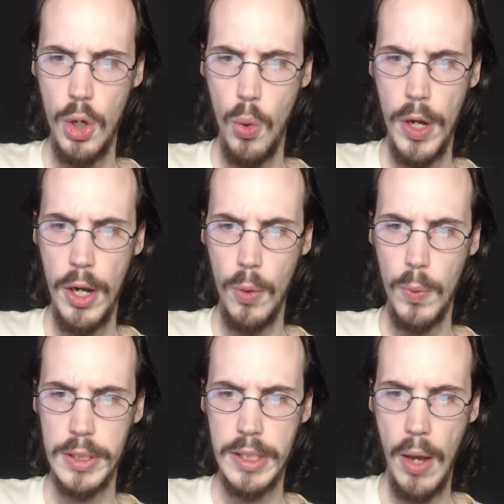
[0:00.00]
No one here
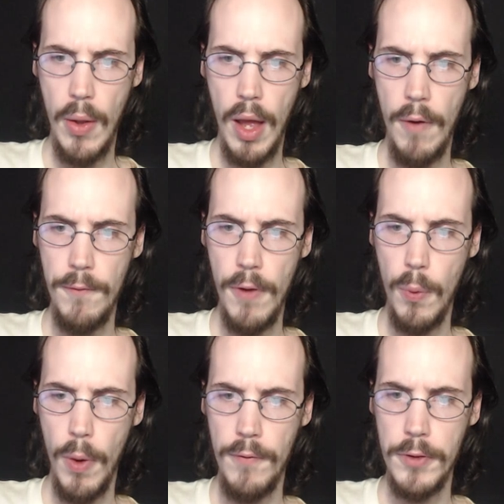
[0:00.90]
would sell out a
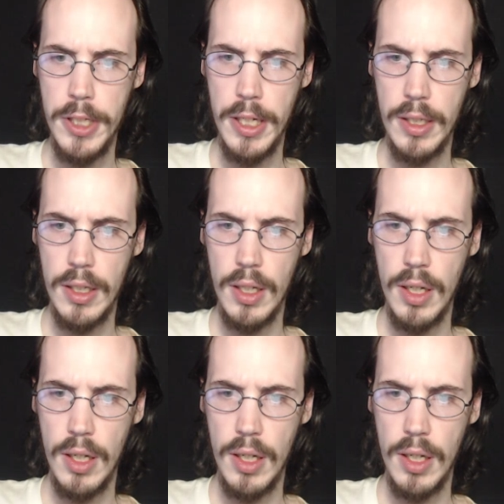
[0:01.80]
fellow refugee.